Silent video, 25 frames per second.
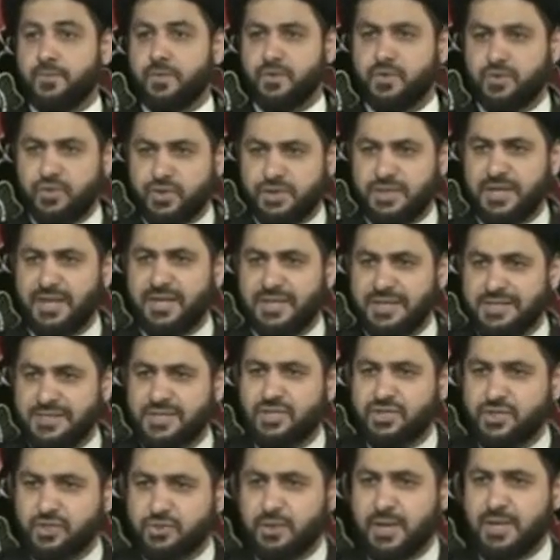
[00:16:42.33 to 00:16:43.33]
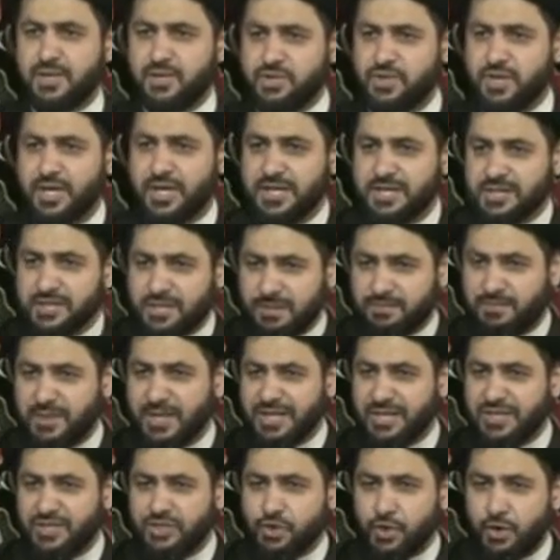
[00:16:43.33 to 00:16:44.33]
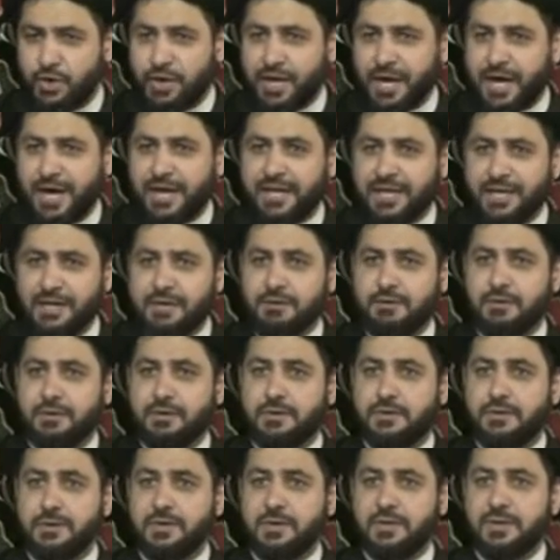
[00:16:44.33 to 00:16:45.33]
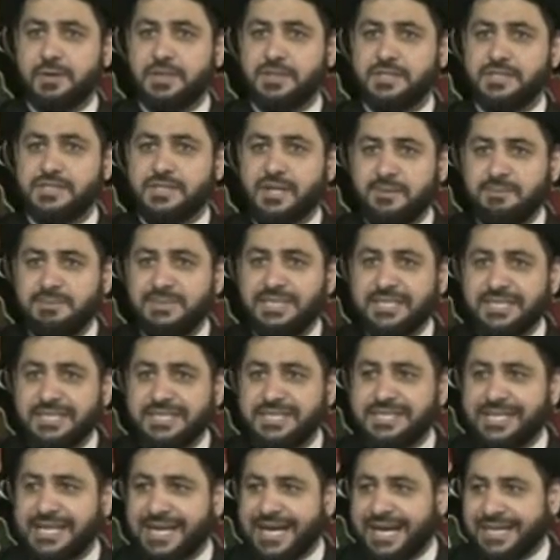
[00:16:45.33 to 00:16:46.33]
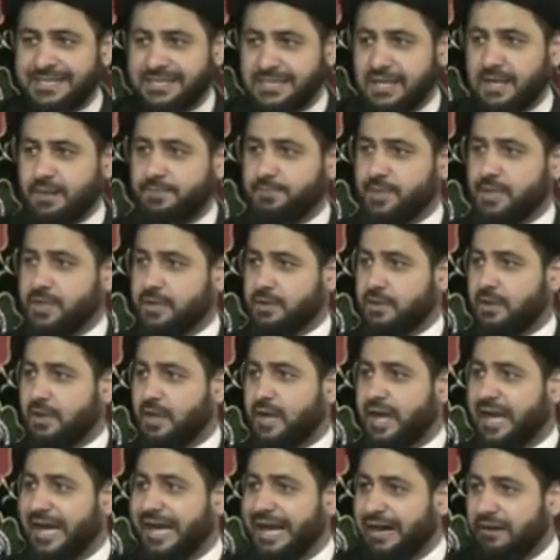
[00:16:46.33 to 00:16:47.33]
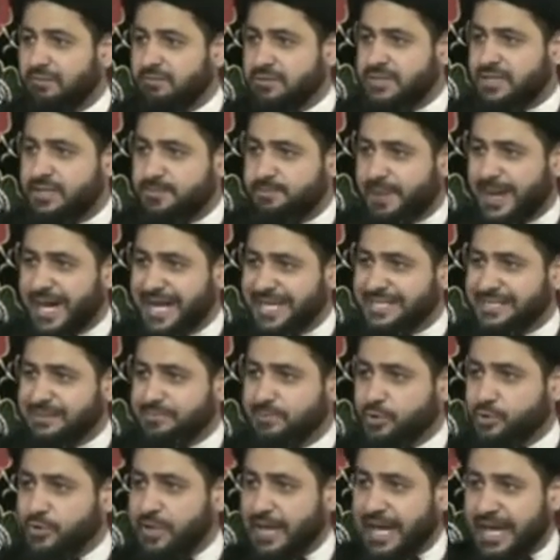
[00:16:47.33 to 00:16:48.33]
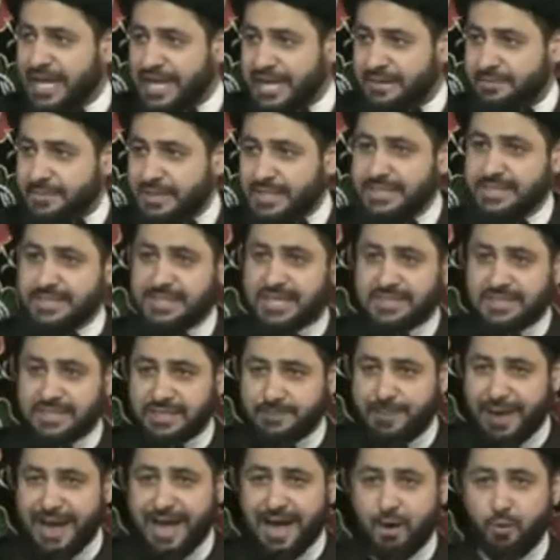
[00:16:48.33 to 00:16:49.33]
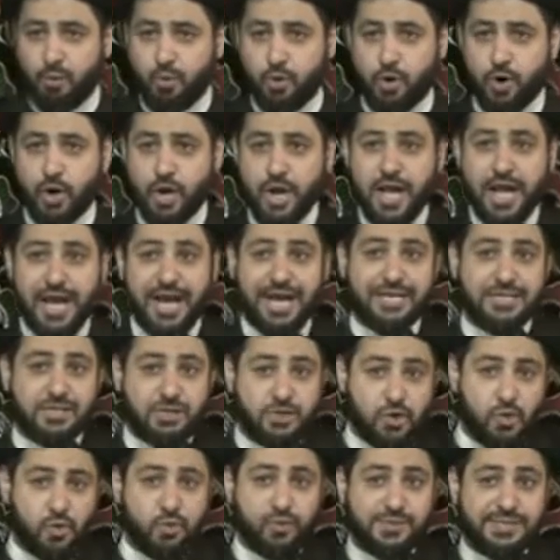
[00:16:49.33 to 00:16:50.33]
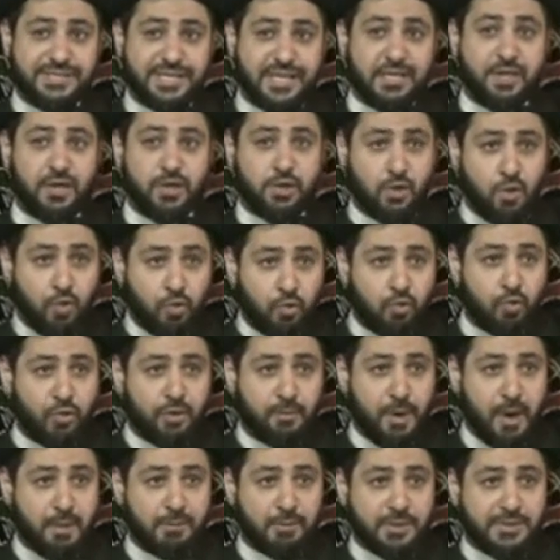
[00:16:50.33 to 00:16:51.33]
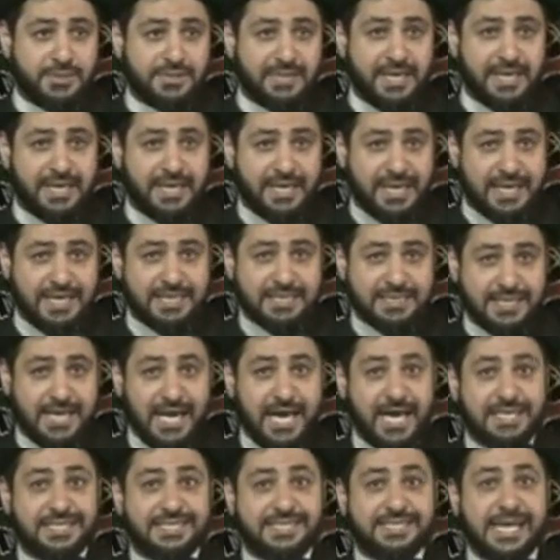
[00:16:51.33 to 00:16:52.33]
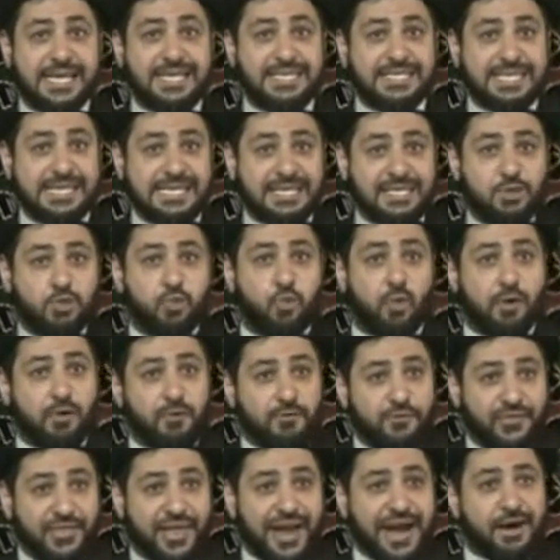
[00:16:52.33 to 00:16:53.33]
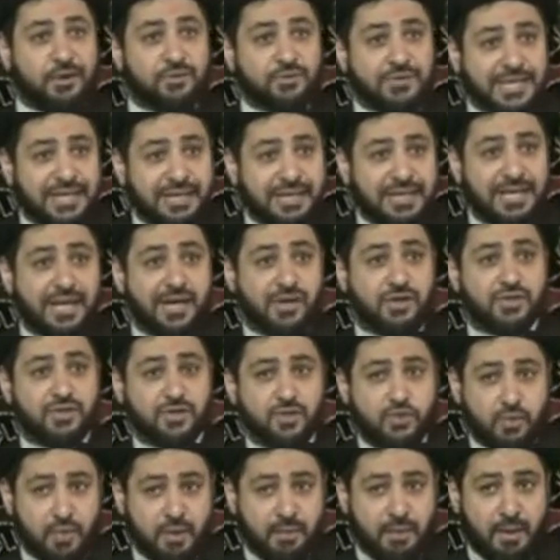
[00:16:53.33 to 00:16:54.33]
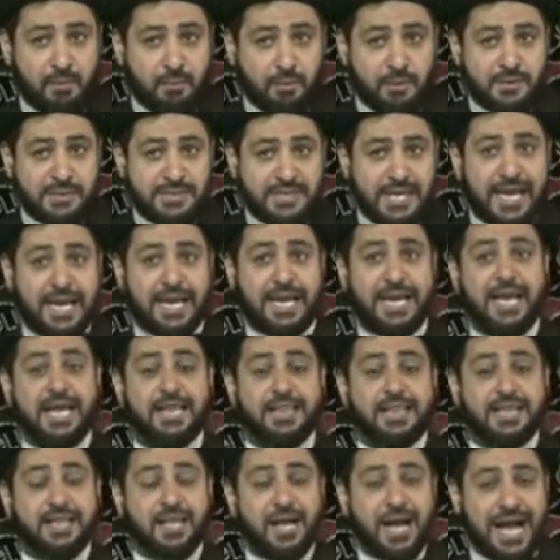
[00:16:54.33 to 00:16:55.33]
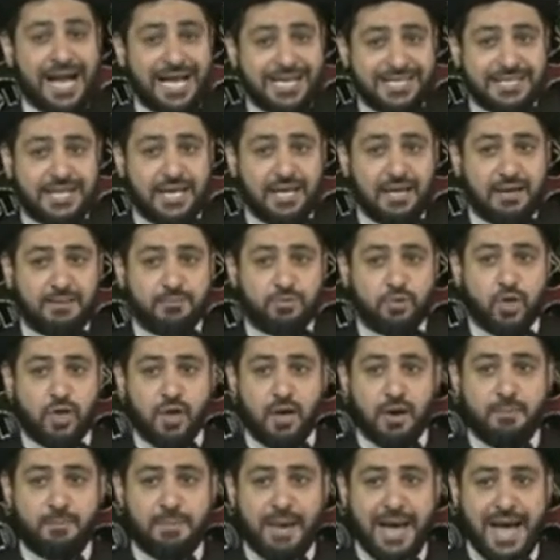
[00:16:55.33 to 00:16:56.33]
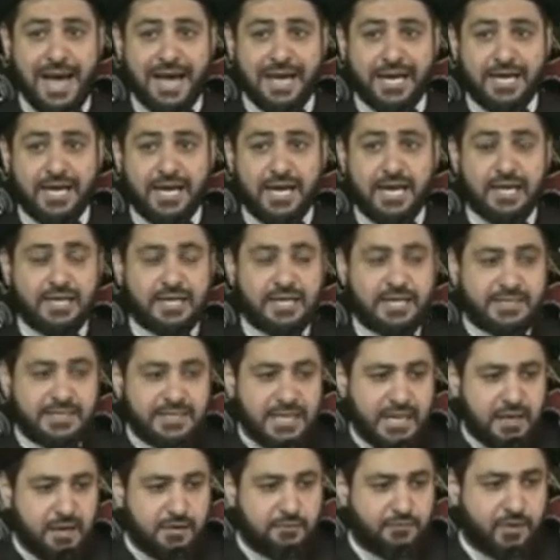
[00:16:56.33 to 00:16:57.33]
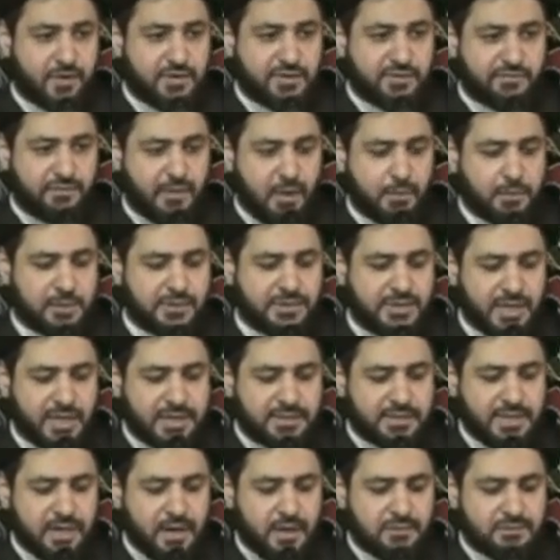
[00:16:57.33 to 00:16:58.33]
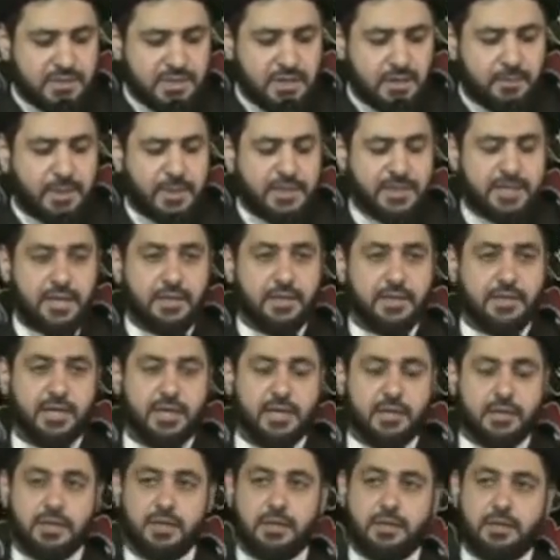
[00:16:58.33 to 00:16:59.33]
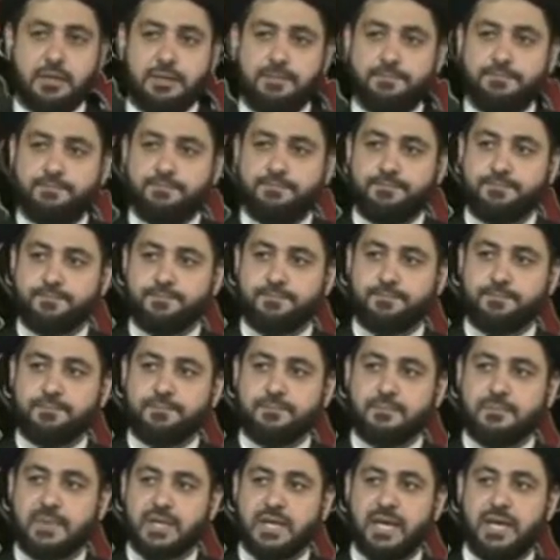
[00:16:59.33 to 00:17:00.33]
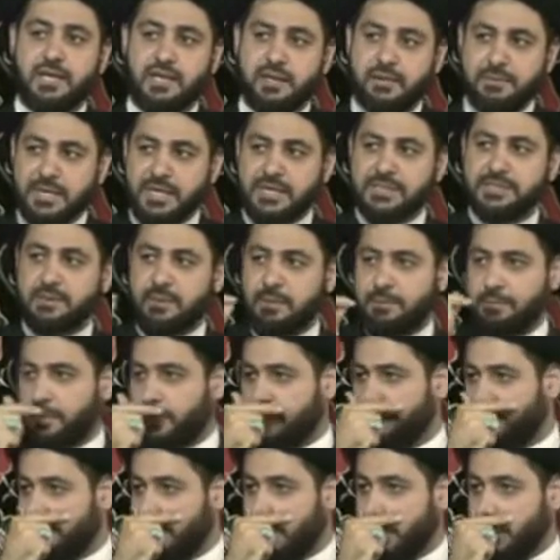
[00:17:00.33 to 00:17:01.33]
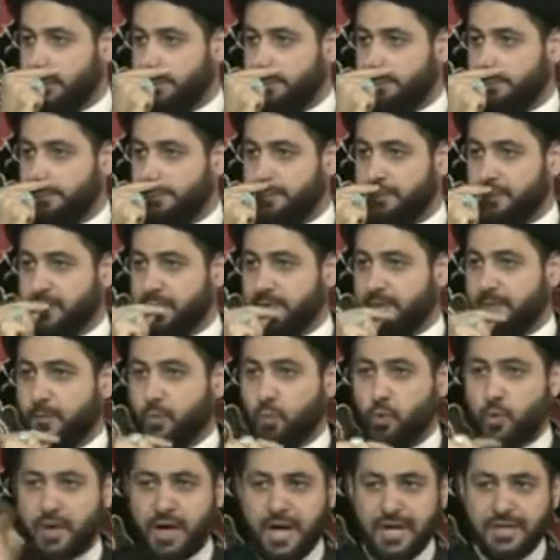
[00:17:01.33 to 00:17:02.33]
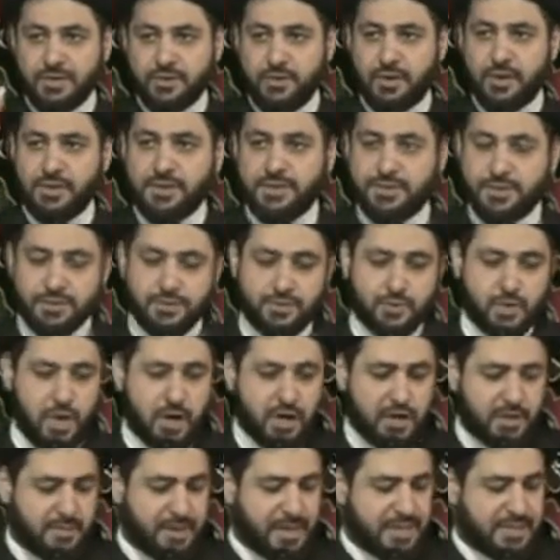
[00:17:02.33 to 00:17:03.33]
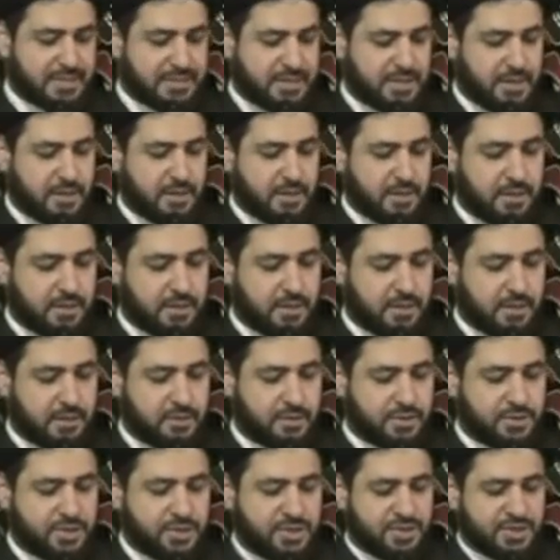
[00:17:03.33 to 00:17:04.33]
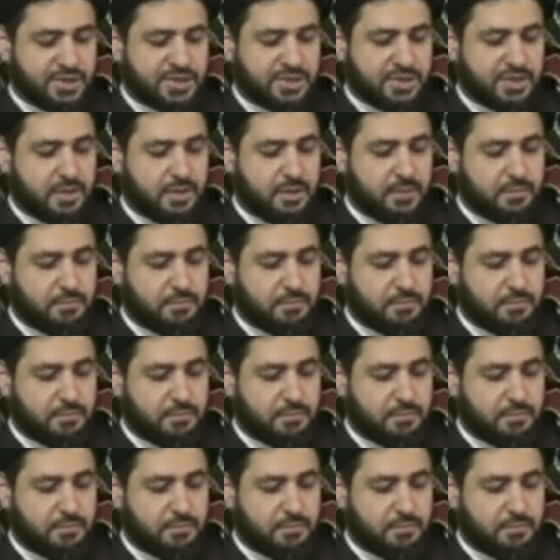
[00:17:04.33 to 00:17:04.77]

Don't you think it's strange? Something is going on here. Something doesn't add up here. How is it possible the enemies get the power and those, they, they know who Imam Hussein is, sending 12,000 letters to Imam Hussein that they're asking him to come back, they stand in front of Imam Hussein and kill, kill, Let me explain one thing. We're not going to talk about just,